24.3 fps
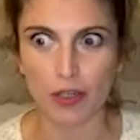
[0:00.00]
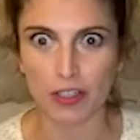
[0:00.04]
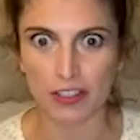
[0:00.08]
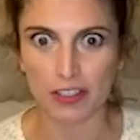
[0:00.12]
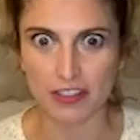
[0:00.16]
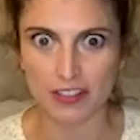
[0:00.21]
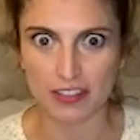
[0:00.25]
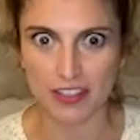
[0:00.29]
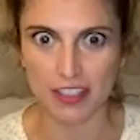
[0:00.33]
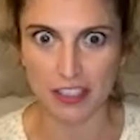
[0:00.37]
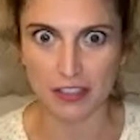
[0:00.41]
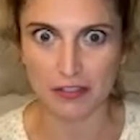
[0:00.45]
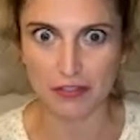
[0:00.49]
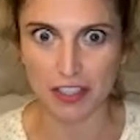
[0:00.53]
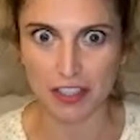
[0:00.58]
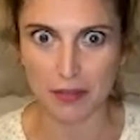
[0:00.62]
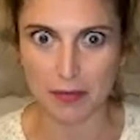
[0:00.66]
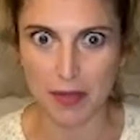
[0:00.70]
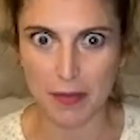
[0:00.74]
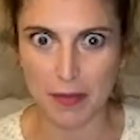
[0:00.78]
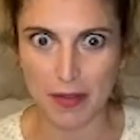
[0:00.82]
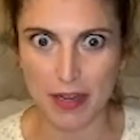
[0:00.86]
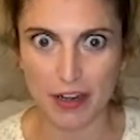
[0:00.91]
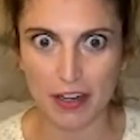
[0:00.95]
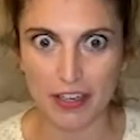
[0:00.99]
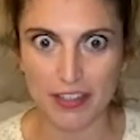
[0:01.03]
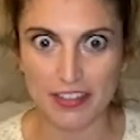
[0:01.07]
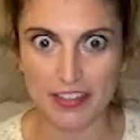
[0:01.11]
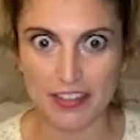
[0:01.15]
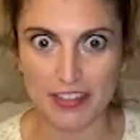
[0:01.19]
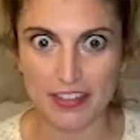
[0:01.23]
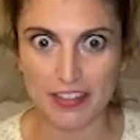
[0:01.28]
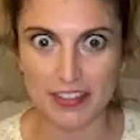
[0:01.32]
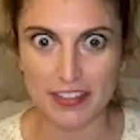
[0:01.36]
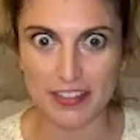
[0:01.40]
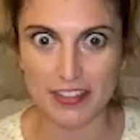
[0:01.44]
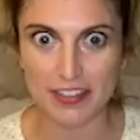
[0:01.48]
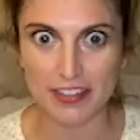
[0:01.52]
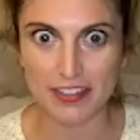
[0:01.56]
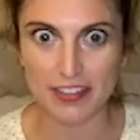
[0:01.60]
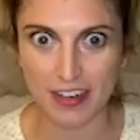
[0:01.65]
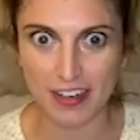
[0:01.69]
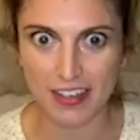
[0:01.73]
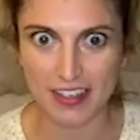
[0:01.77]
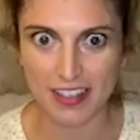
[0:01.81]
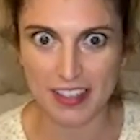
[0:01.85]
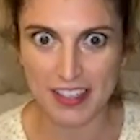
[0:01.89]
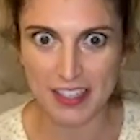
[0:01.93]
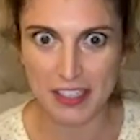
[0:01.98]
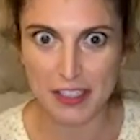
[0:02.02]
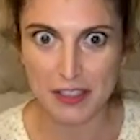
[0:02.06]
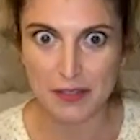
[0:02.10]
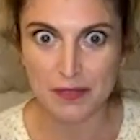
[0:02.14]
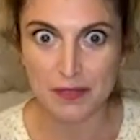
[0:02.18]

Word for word: wanted to sing in front of my parents ever.